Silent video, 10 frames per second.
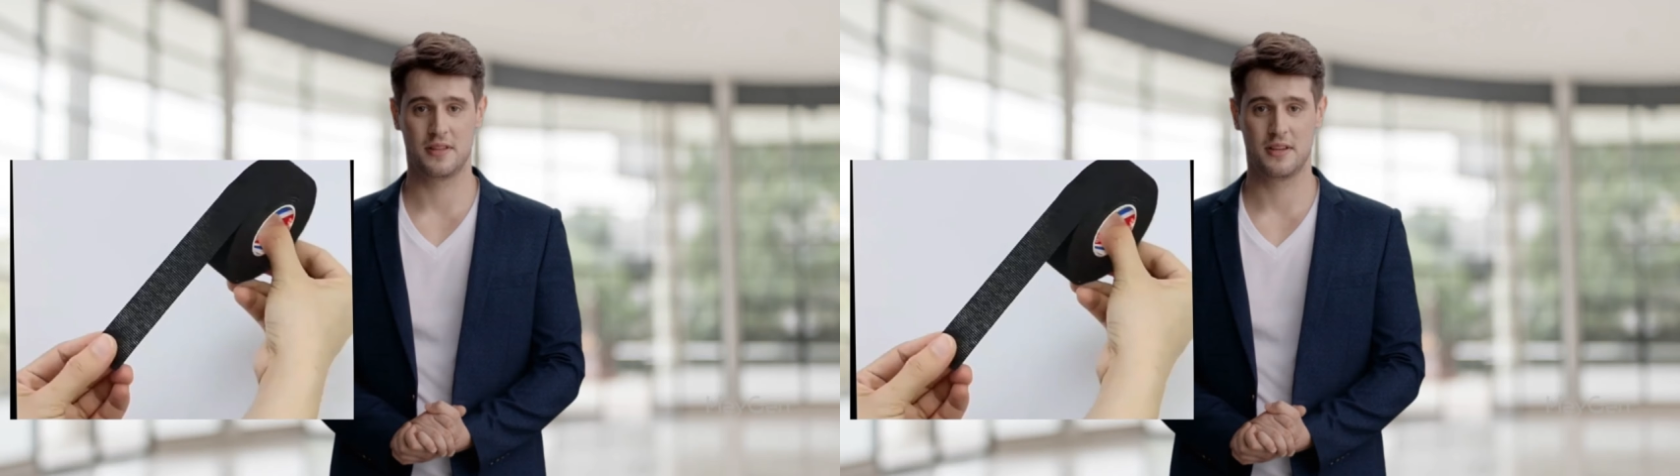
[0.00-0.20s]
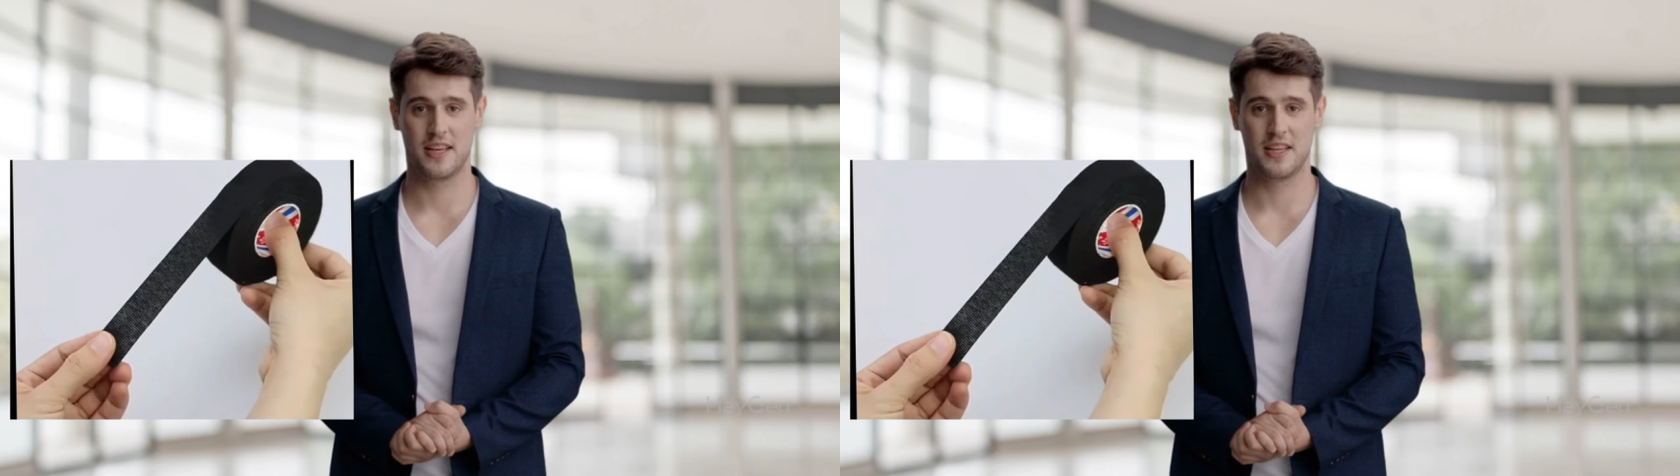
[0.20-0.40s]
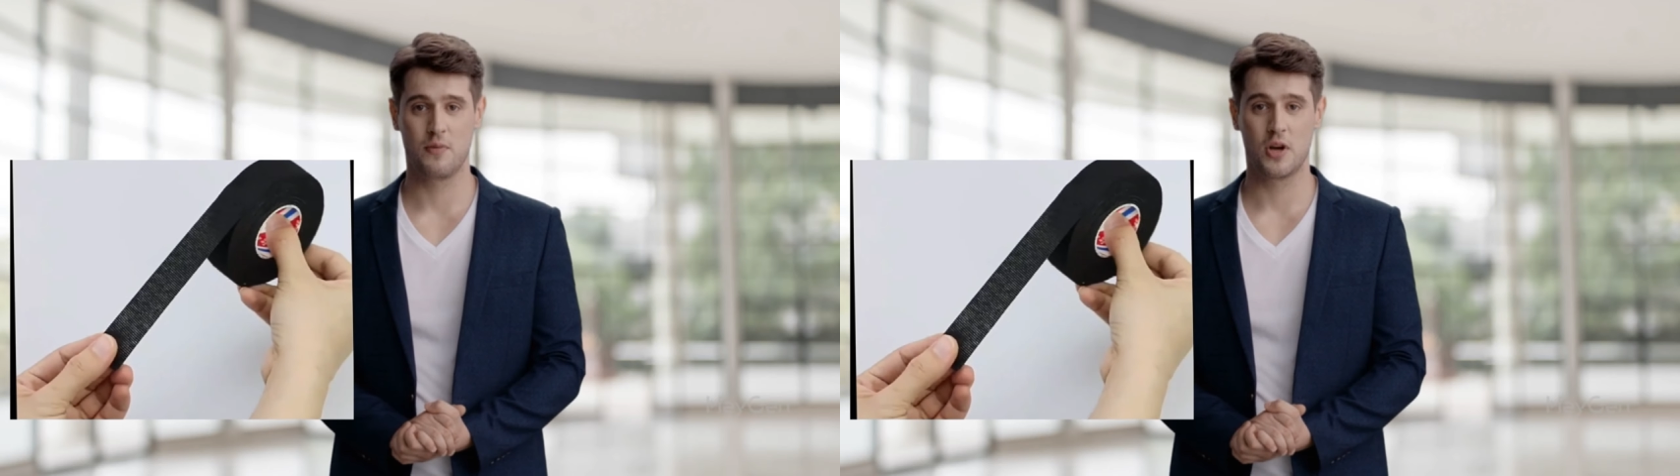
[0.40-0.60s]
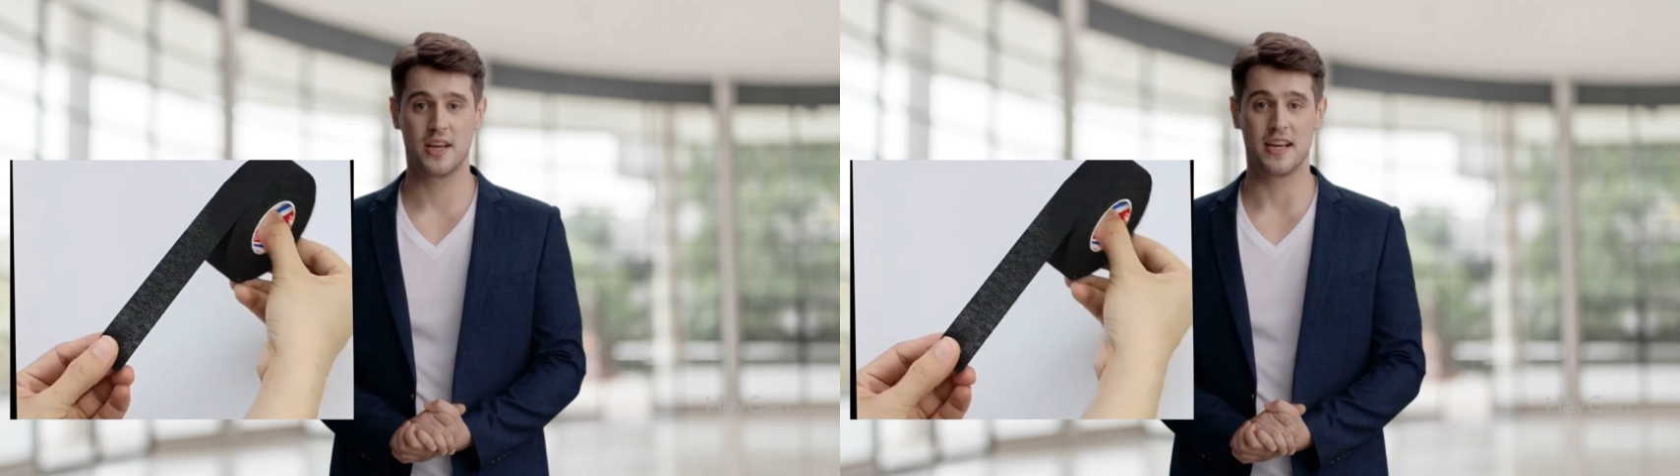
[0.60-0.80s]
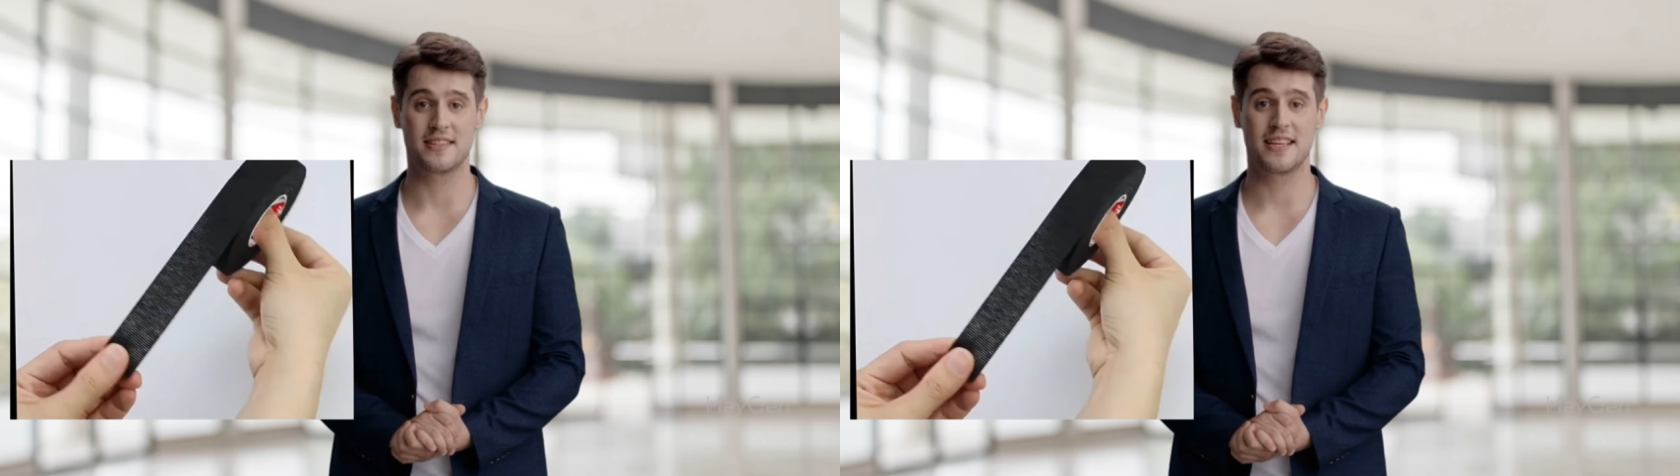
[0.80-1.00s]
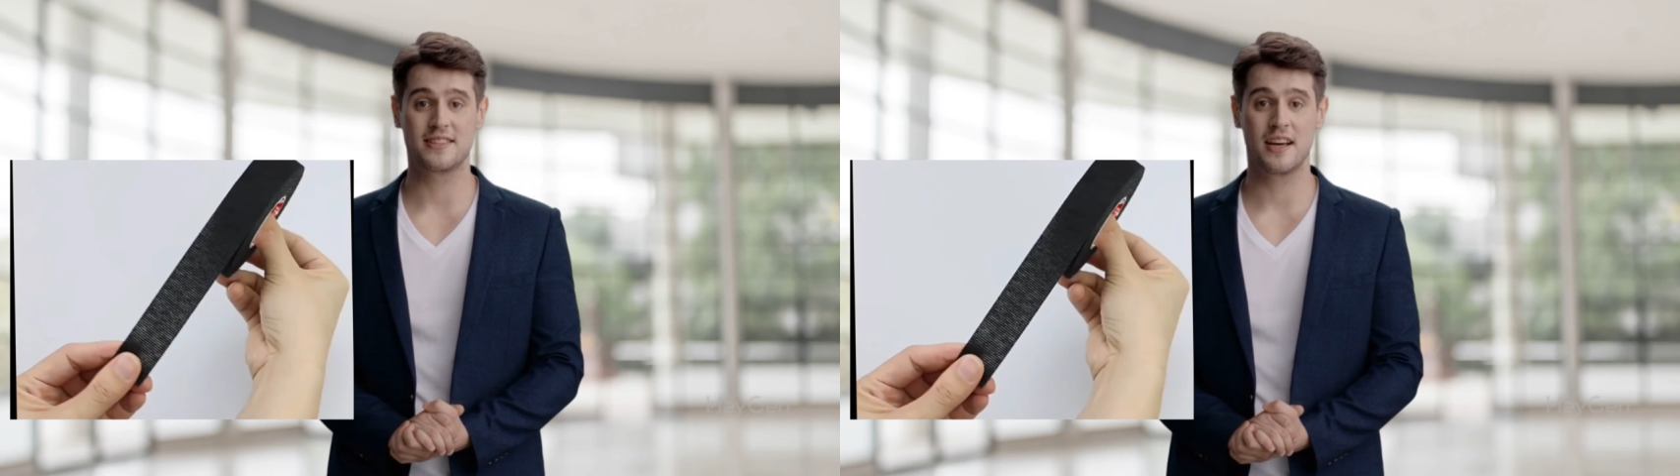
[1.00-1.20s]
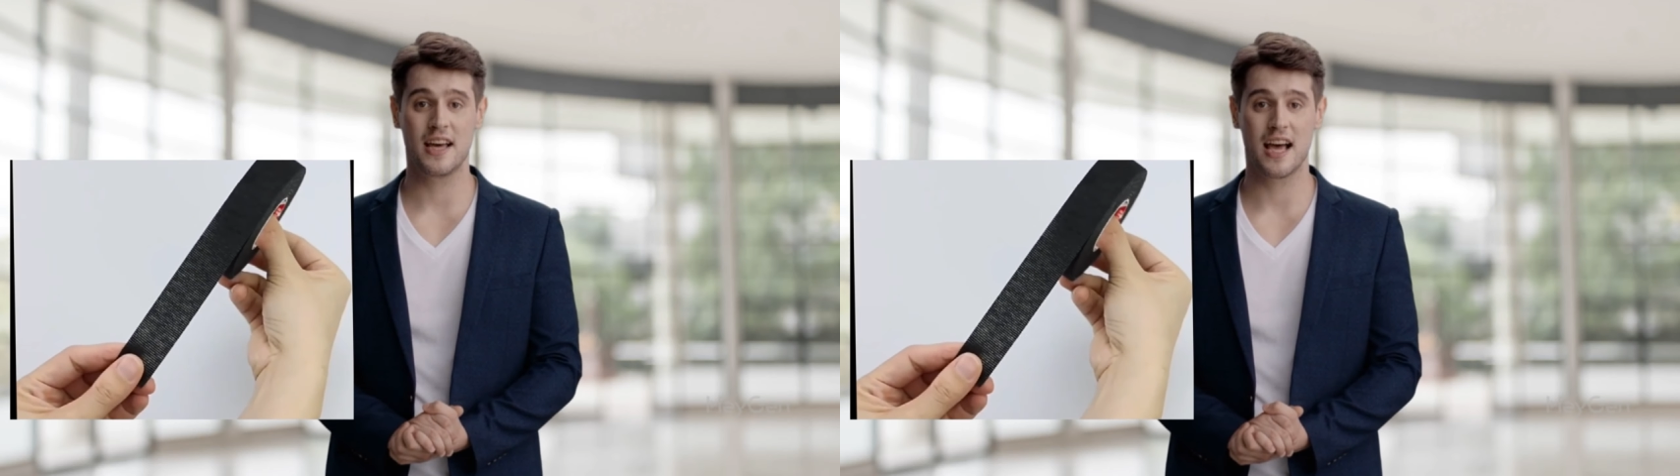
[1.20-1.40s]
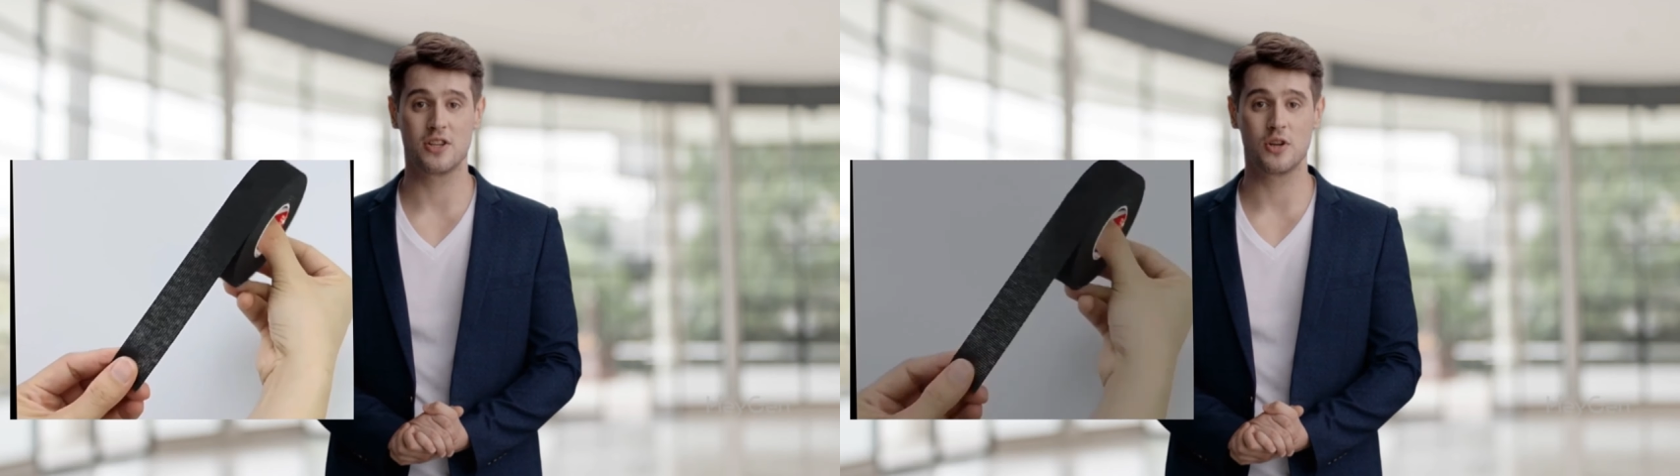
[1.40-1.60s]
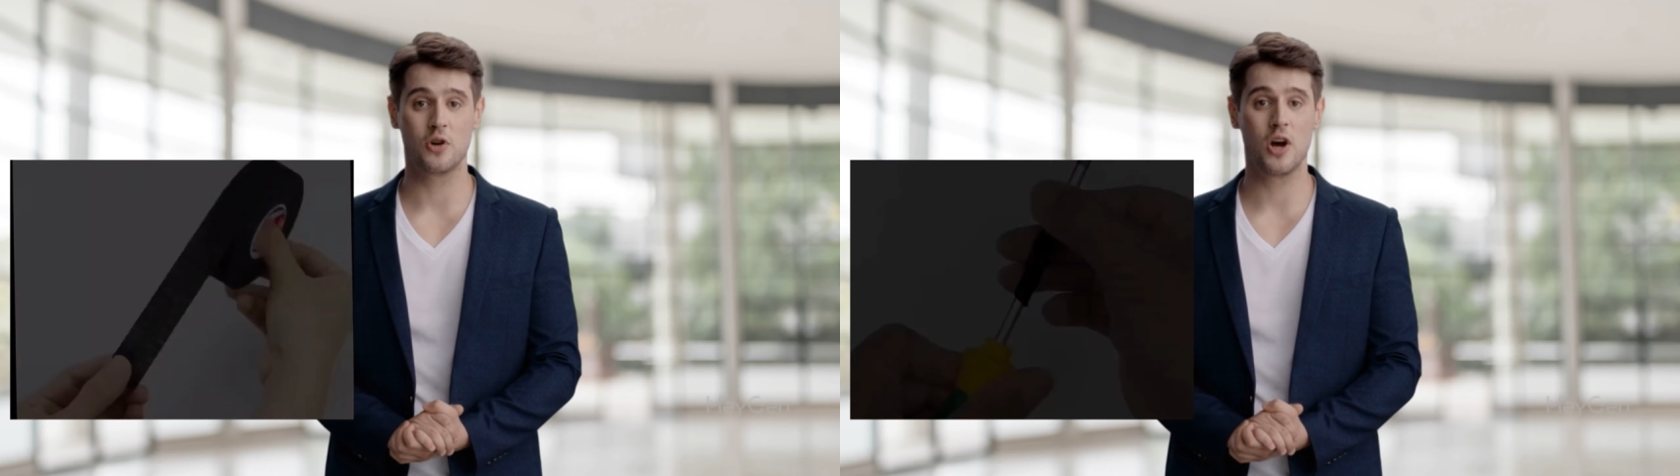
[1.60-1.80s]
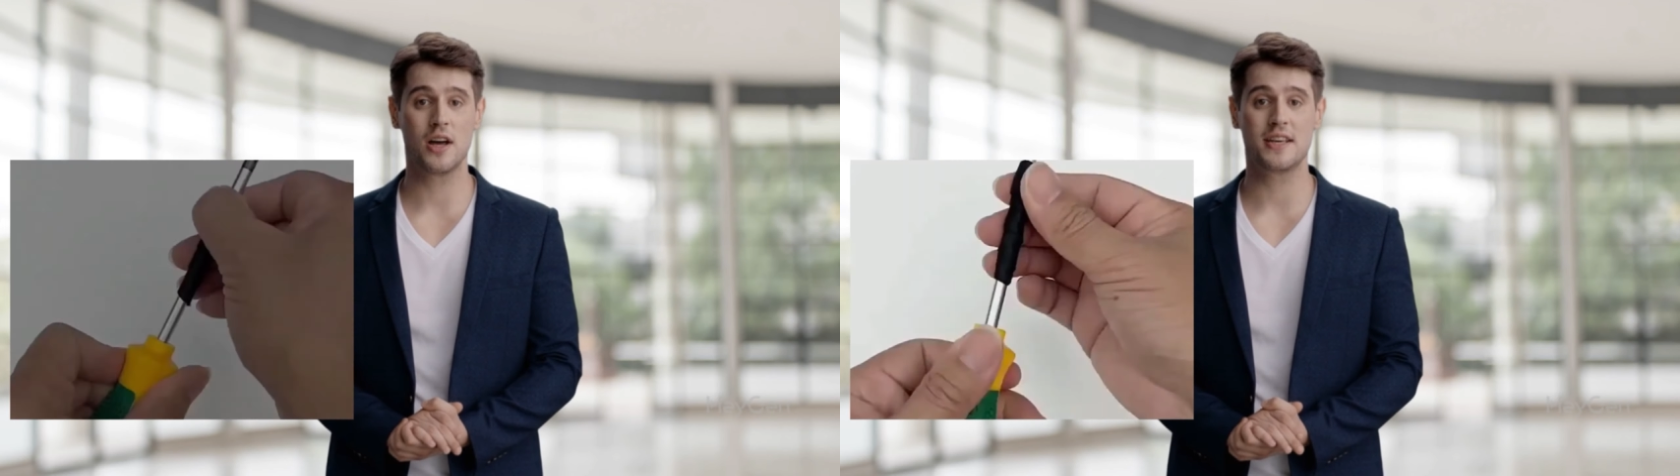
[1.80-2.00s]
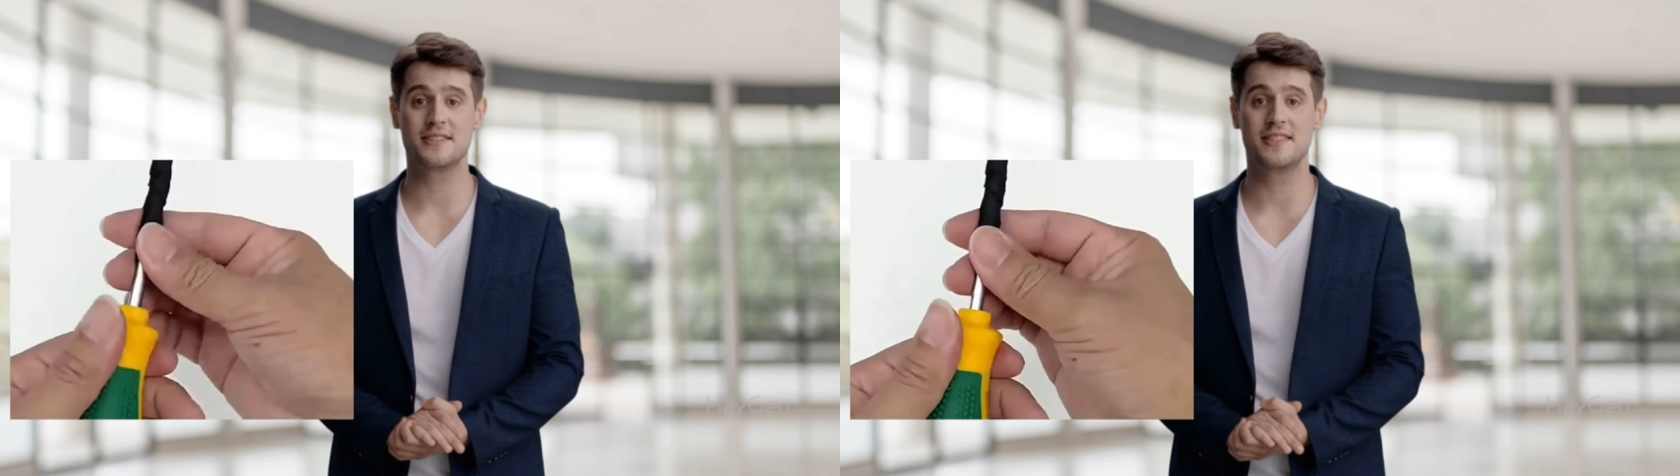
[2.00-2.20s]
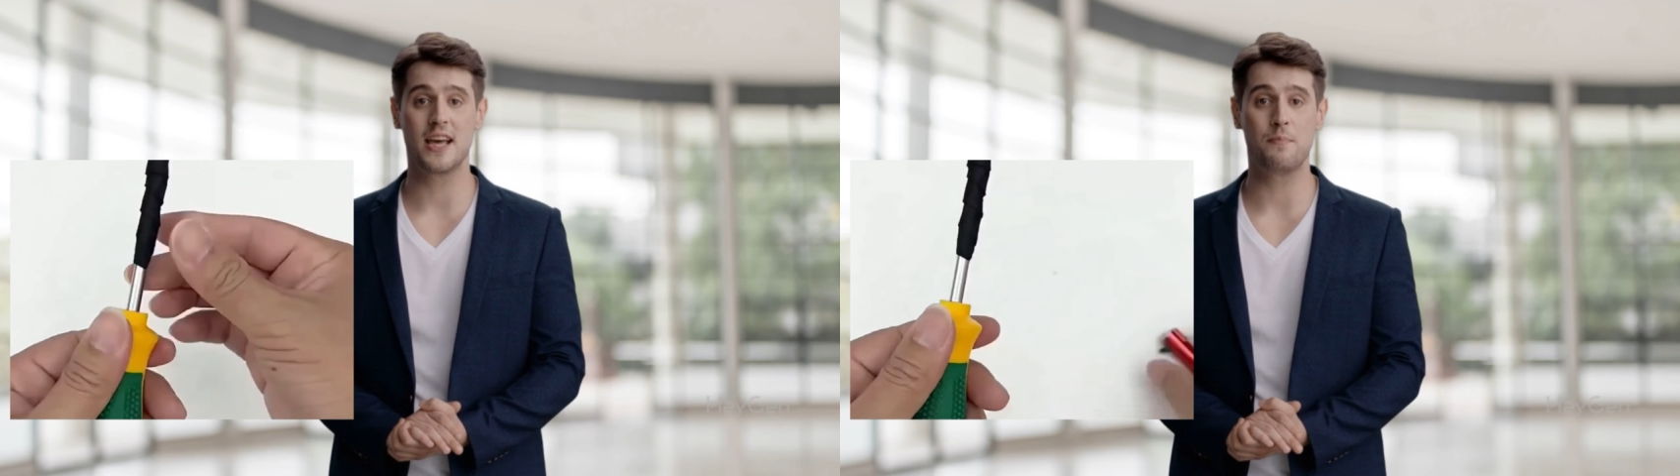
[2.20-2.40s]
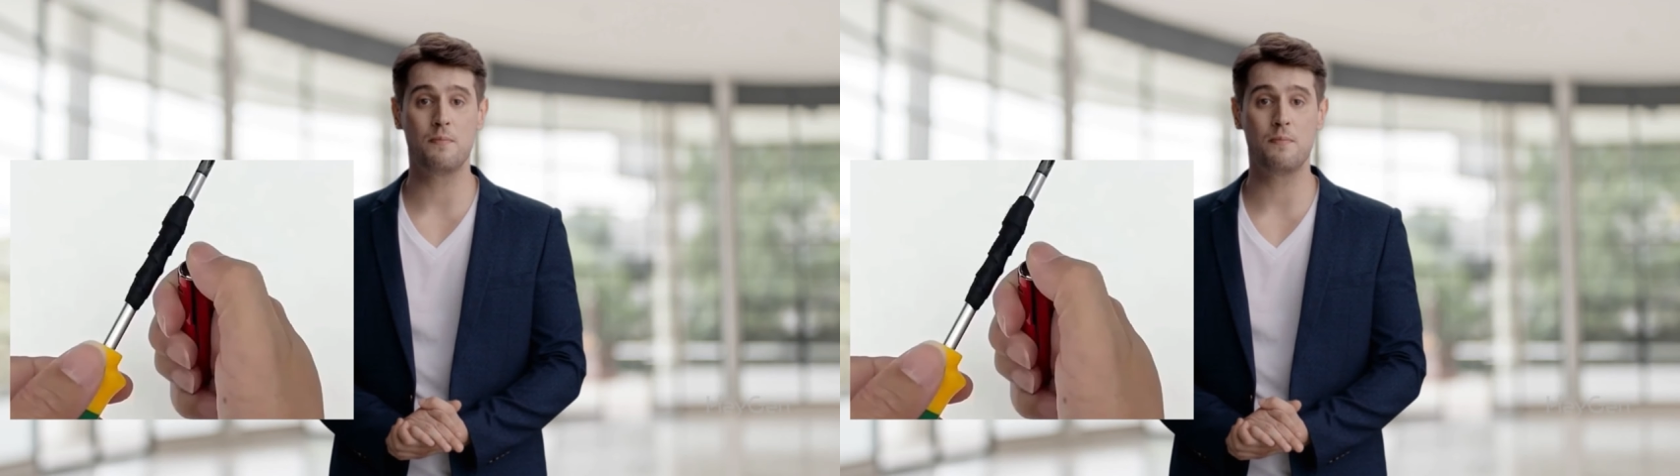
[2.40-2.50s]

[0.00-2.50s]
This product is an electrical harness tape